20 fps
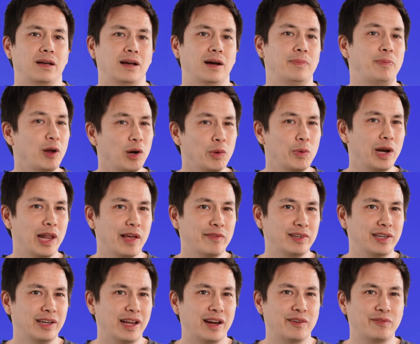Apollo
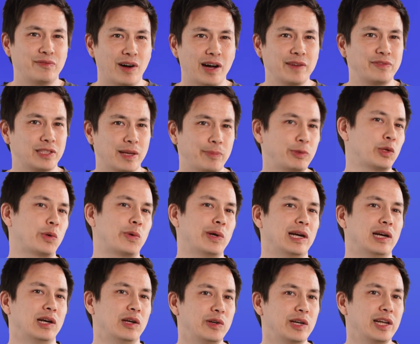11 and five
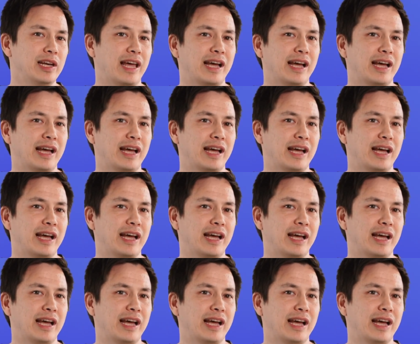subsequent lunar